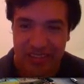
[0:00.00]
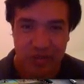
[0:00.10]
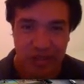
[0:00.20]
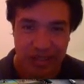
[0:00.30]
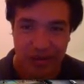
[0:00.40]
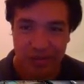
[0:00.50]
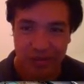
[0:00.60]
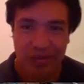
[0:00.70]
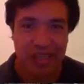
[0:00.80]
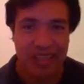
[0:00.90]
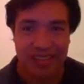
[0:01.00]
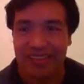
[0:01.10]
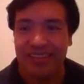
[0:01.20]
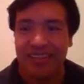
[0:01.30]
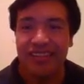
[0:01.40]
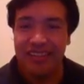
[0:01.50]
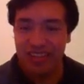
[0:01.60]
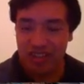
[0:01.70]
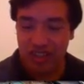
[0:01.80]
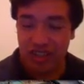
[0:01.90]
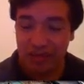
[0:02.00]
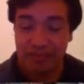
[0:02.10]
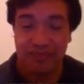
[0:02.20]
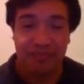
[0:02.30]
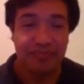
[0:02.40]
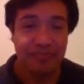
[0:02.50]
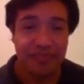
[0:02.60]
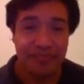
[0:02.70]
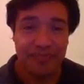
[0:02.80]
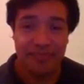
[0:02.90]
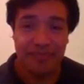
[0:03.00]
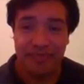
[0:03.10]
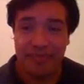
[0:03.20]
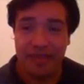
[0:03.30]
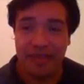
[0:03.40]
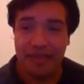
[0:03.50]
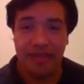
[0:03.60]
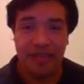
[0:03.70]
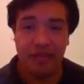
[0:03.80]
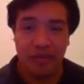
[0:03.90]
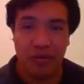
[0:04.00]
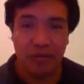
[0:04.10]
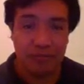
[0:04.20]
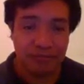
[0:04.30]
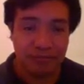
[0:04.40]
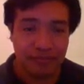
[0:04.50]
So I hope you can check them. Here we go.